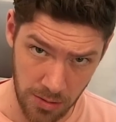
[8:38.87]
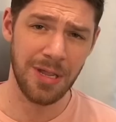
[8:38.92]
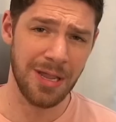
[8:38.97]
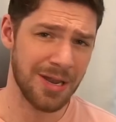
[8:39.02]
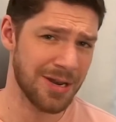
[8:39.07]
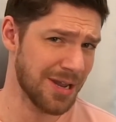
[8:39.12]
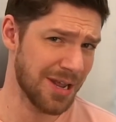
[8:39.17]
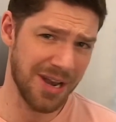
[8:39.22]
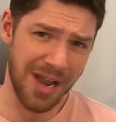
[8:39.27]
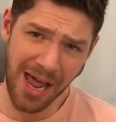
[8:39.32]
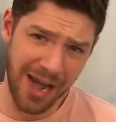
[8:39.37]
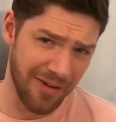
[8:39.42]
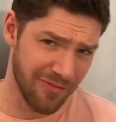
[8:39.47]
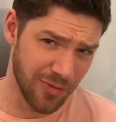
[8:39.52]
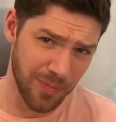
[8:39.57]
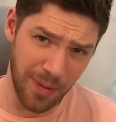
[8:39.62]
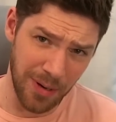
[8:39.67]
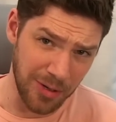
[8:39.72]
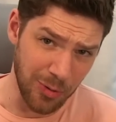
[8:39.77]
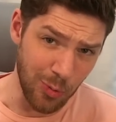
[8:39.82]
Now, not
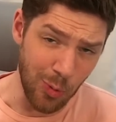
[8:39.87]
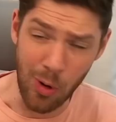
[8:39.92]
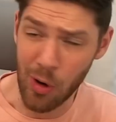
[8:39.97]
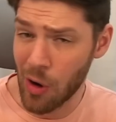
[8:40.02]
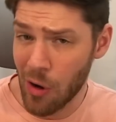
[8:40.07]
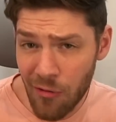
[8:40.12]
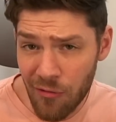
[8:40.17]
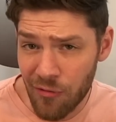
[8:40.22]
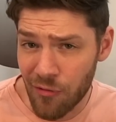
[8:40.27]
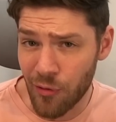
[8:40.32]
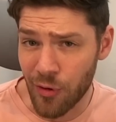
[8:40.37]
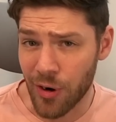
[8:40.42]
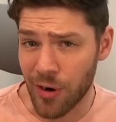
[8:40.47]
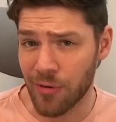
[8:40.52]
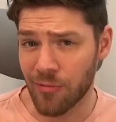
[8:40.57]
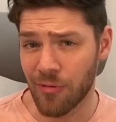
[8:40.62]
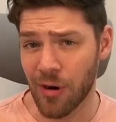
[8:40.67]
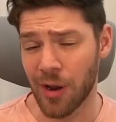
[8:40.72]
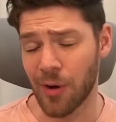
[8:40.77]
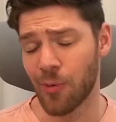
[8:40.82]
everybody will go for
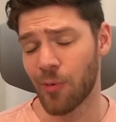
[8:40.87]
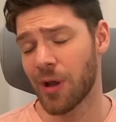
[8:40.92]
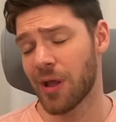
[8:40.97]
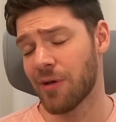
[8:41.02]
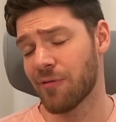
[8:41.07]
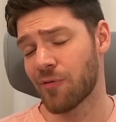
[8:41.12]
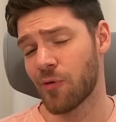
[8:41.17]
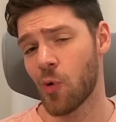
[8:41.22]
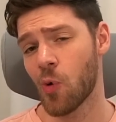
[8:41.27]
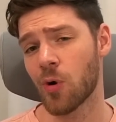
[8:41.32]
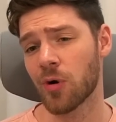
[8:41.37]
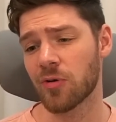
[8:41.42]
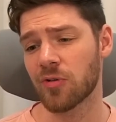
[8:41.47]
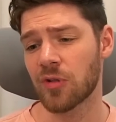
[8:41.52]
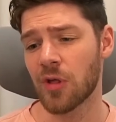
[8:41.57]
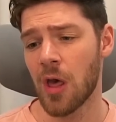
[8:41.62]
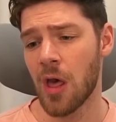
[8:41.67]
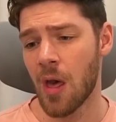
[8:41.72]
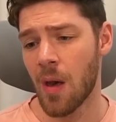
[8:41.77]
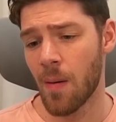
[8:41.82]
it right away, of
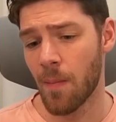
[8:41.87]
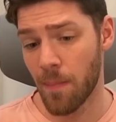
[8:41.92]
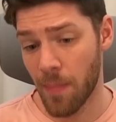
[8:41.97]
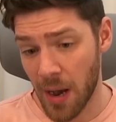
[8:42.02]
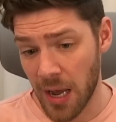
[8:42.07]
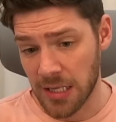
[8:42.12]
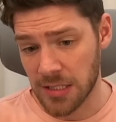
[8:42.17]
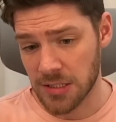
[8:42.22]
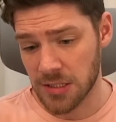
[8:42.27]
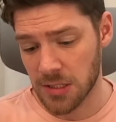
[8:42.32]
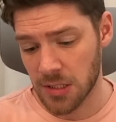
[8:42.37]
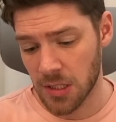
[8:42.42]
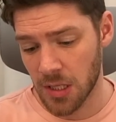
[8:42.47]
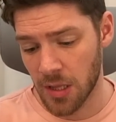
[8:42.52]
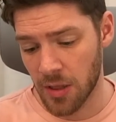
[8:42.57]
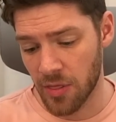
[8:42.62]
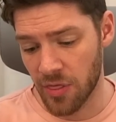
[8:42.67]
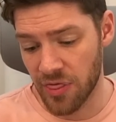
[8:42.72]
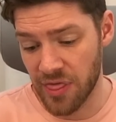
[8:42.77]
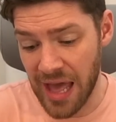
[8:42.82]
course, but
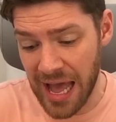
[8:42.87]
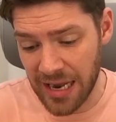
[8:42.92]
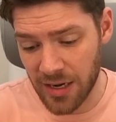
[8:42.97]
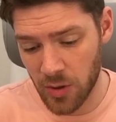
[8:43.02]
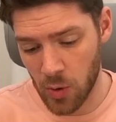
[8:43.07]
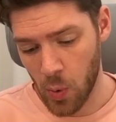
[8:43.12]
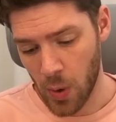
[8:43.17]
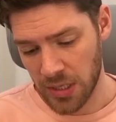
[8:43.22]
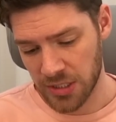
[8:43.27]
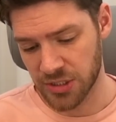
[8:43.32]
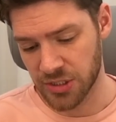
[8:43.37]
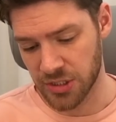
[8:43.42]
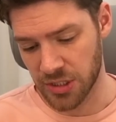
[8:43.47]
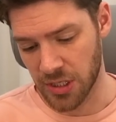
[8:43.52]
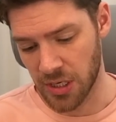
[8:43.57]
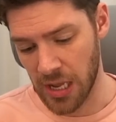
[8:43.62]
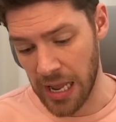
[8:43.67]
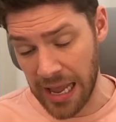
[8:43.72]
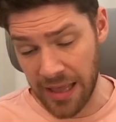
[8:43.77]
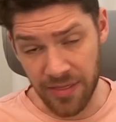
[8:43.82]
that
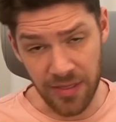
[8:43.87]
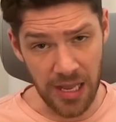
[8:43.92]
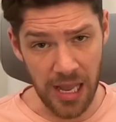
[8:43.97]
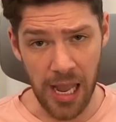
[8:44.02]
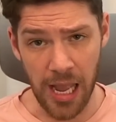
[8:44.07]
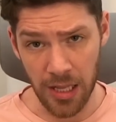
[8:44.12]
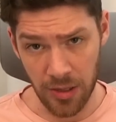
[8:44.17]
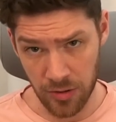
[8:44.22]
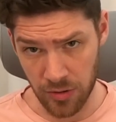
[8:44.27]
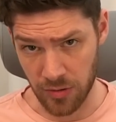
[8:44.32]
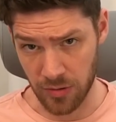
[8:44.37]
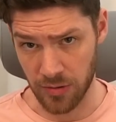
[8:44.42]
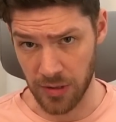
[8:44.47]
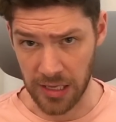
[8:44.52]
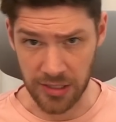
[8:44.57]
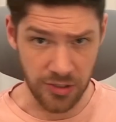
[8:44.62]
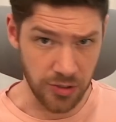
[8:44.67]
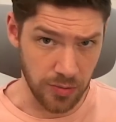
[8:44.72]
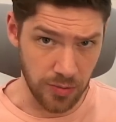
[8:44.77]
question and the answer that you